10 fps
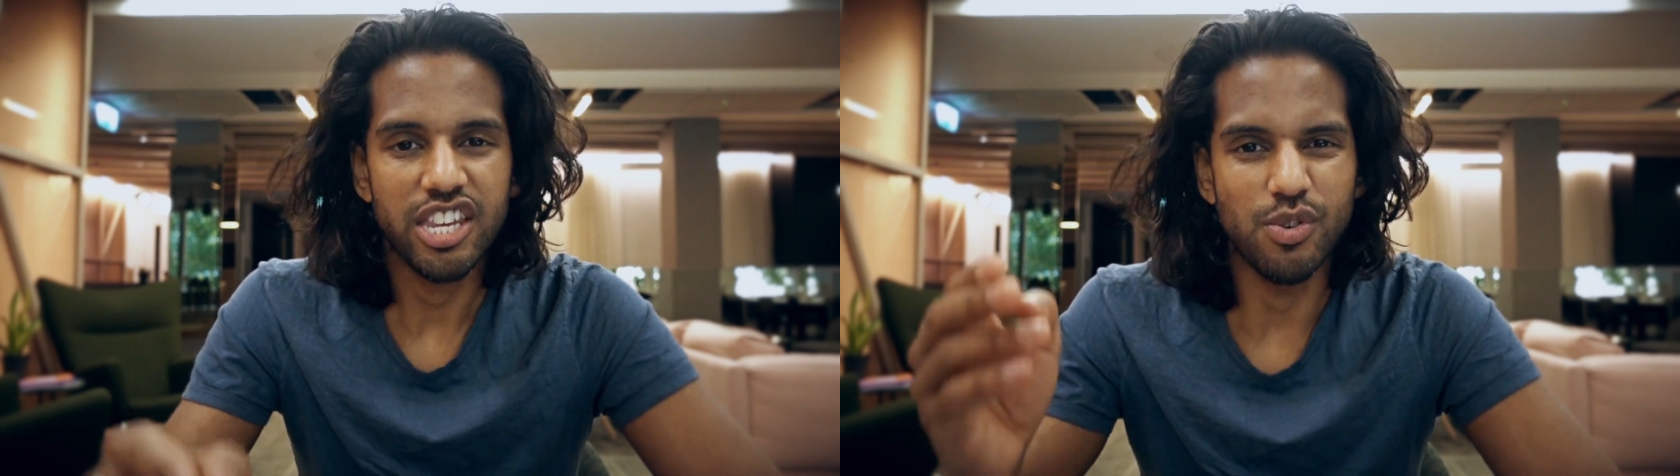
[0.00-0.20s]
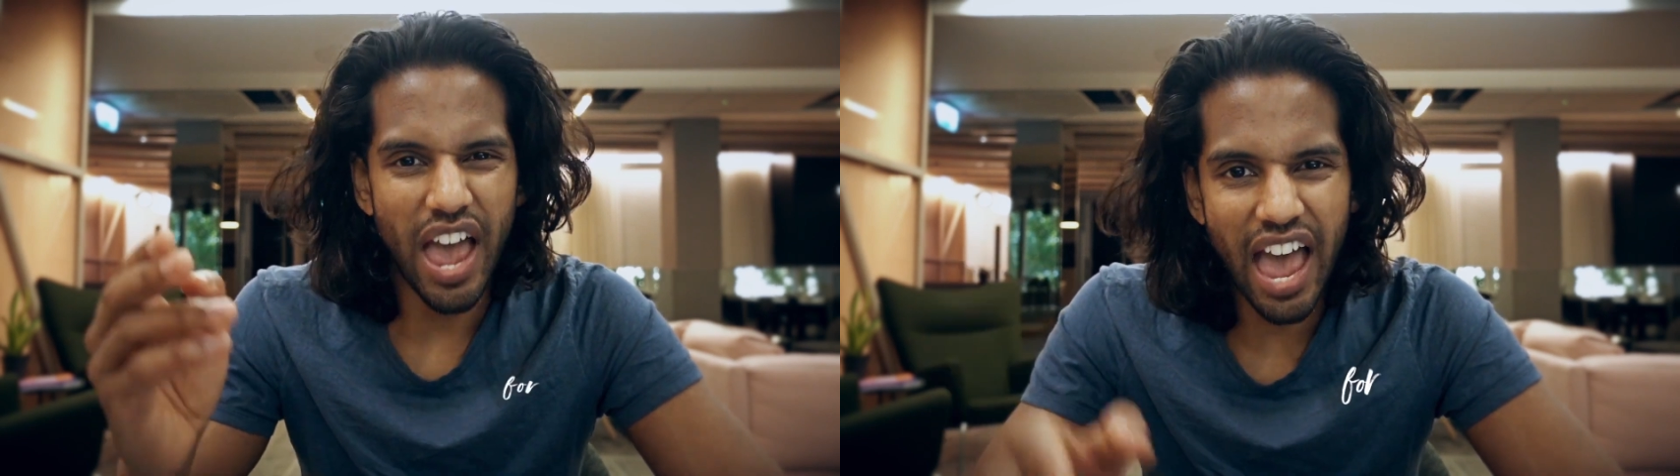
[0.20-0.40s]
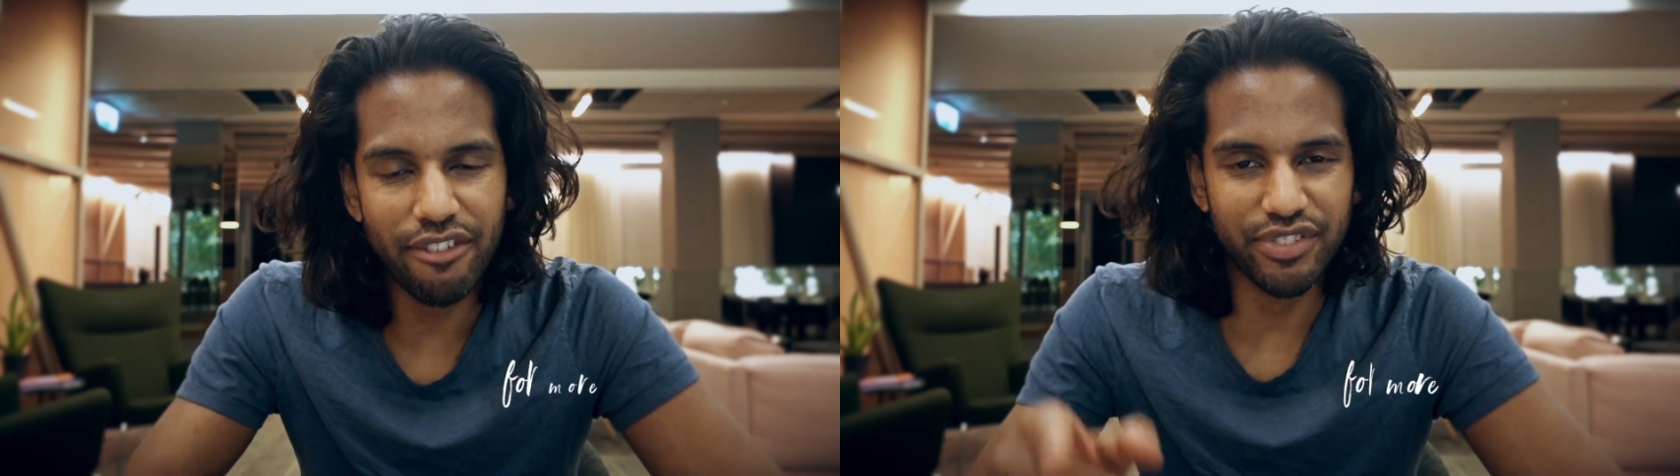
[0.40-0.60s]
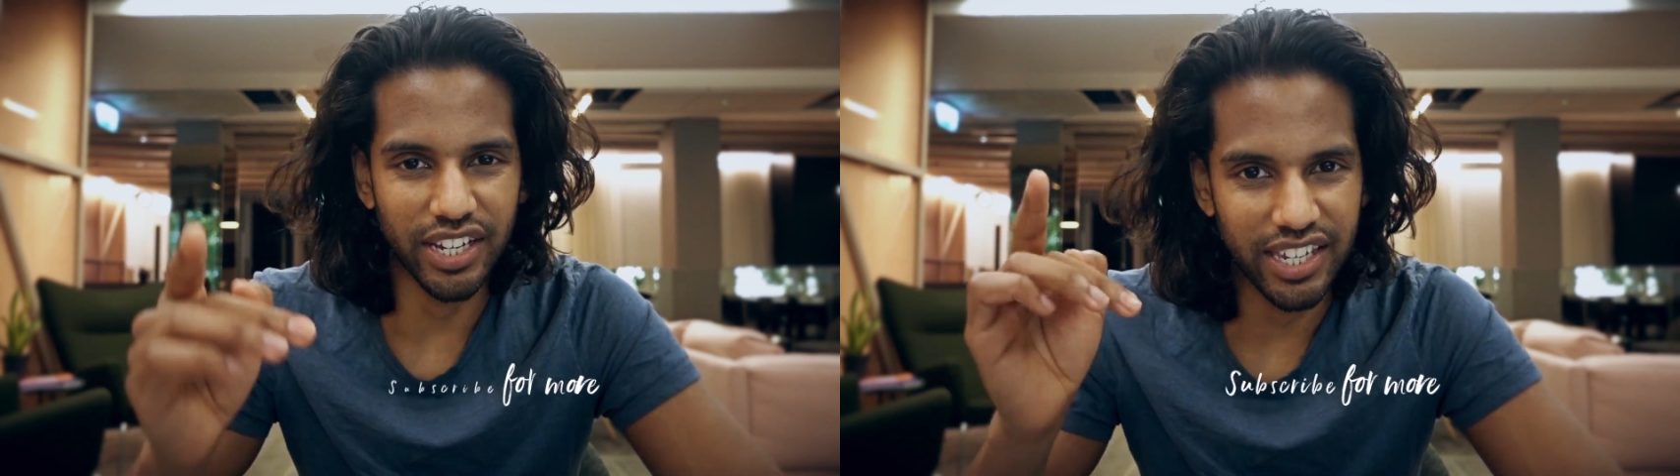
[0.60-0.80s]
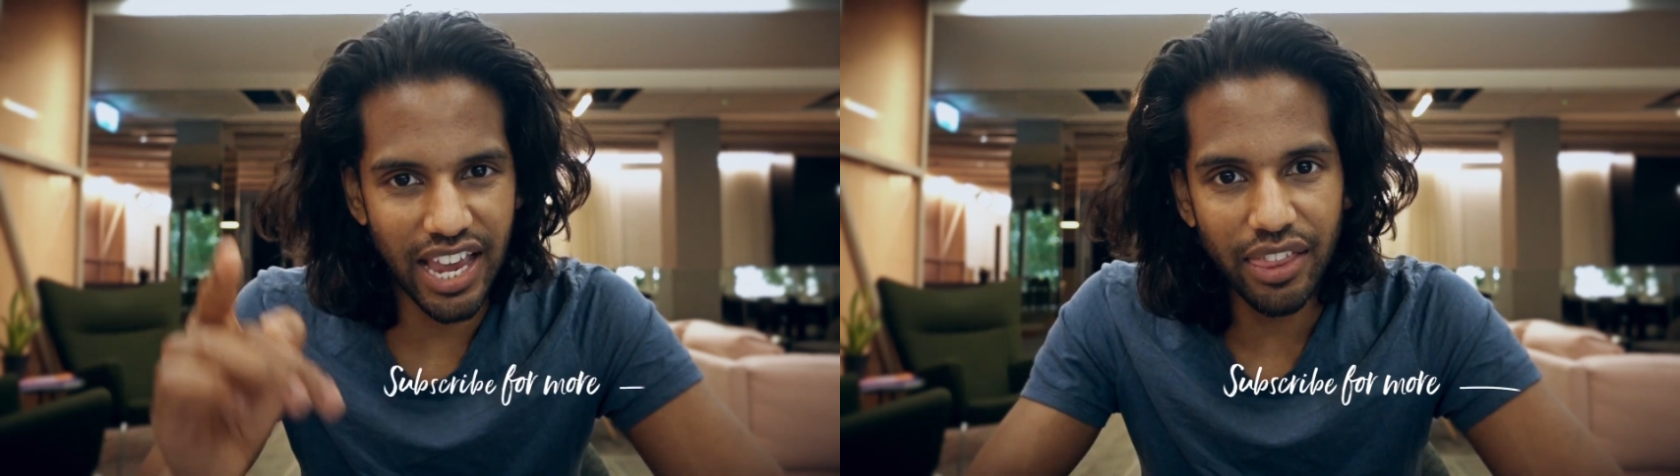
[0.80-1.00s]
you have to
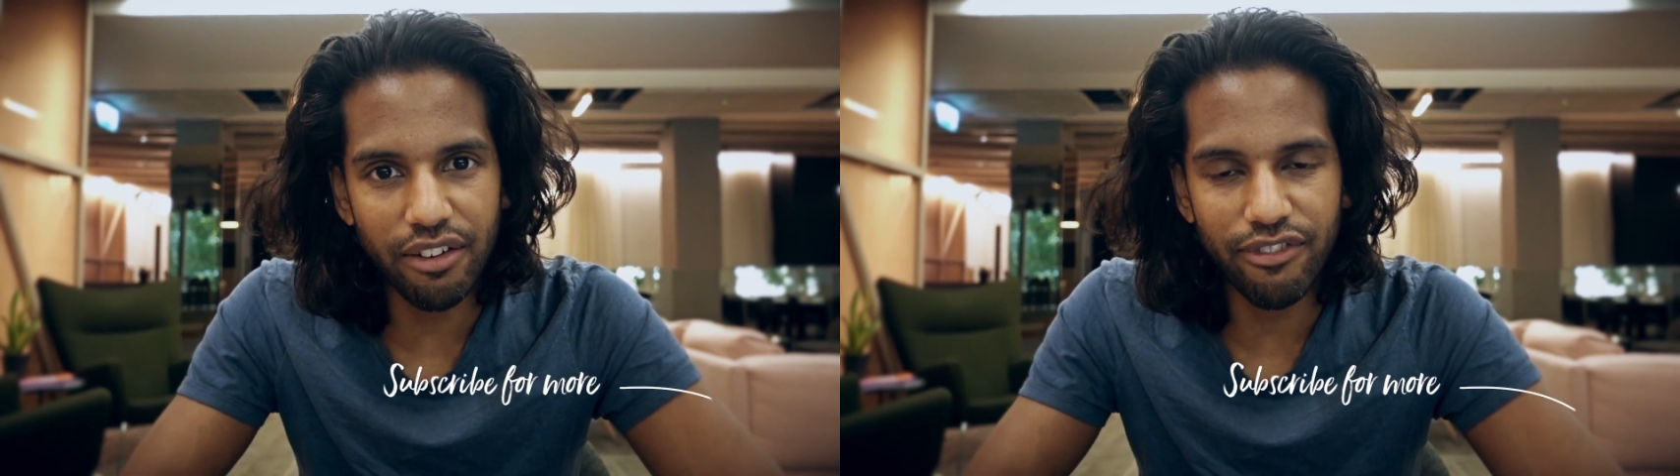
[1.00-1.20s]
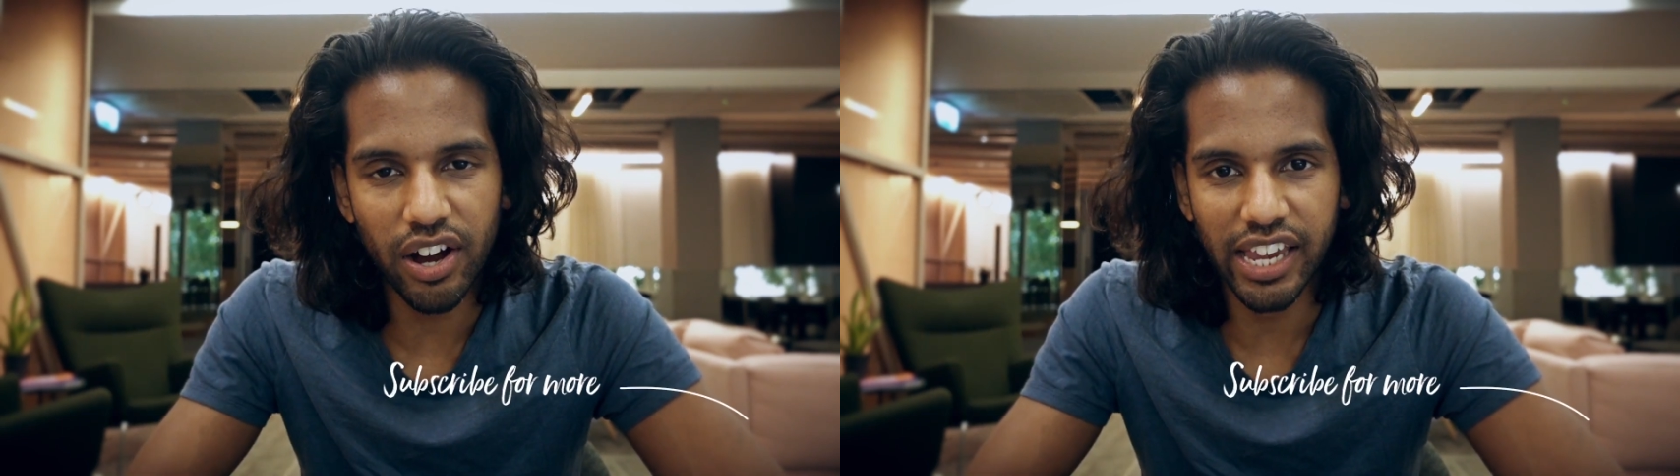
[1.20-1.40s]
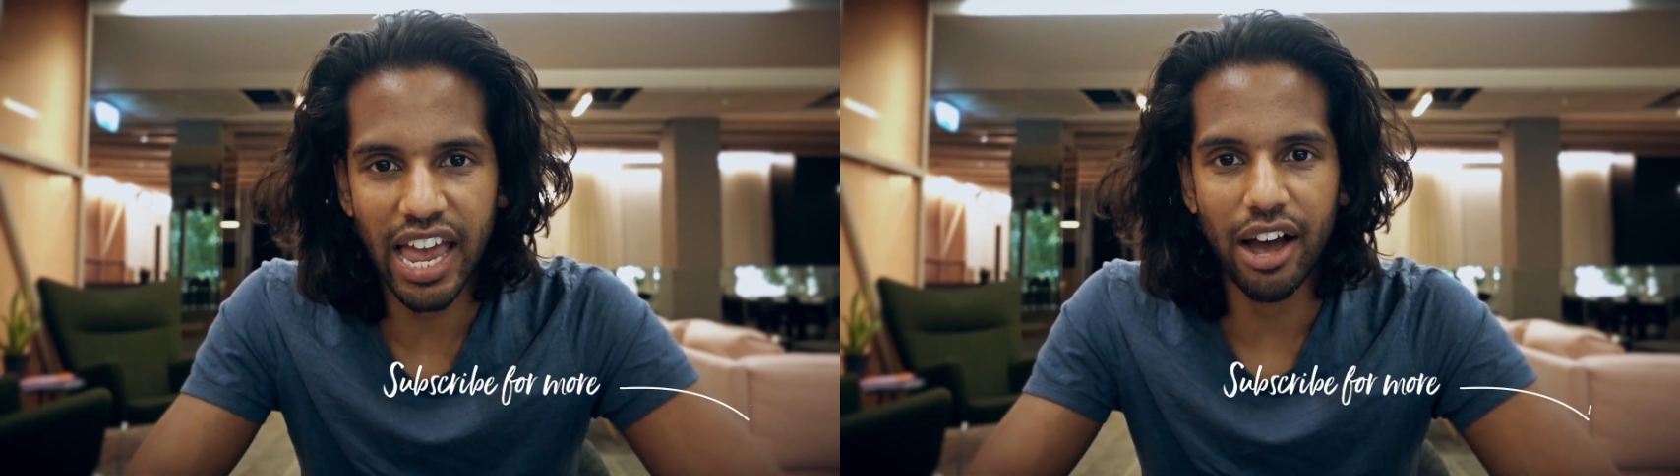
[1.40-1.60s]
get the fuck